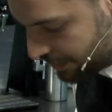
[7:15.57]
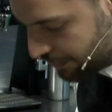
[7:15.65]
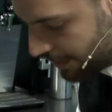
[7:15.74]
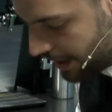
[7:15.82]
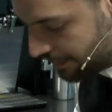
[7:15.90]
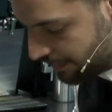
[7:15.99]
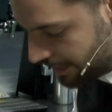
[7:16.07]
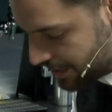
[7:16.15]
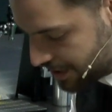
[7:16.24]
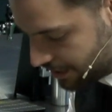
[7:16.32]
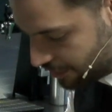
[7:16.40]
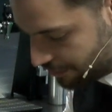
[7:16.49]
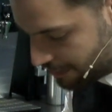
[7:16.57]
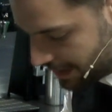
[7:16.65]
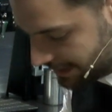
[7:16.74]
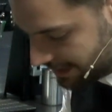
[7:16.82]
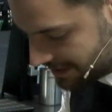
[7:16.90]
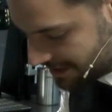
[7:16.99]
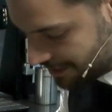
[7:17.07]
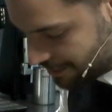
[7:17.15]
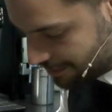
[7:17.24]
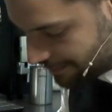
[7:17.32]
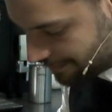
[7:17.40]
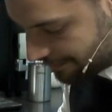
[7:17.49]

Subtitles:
right ratio of magnesium,